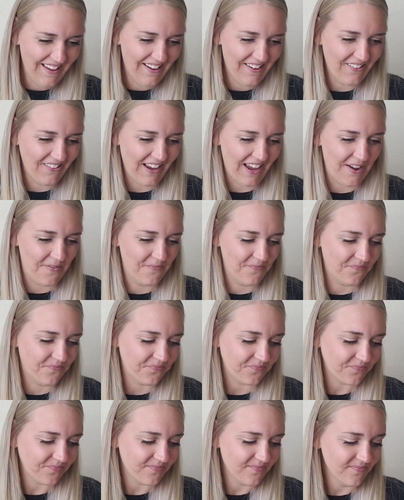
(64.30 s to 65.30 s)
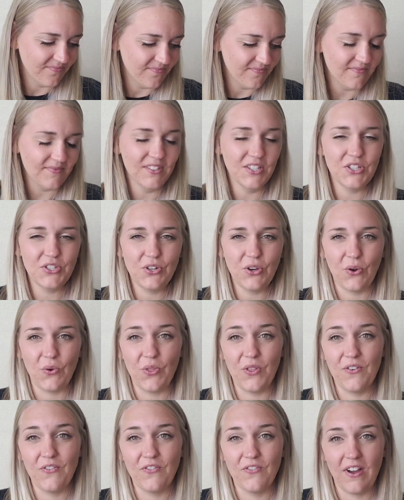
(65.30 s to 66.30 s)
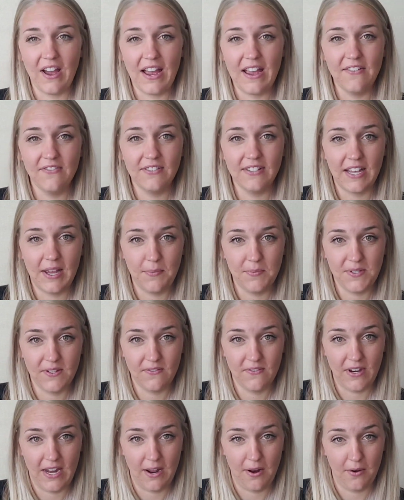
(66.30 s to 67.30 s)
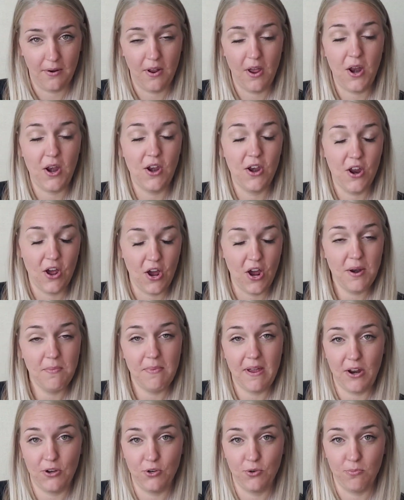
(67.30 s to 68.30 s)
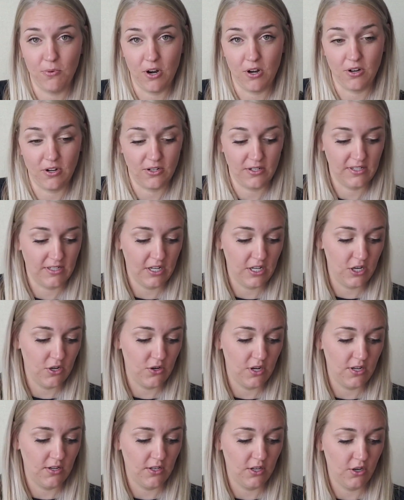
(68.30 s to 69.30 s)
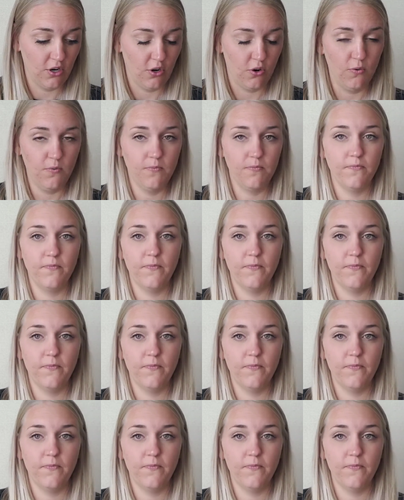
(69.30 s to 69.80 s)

Okay, so the 5 types of non-manual markers that you need to know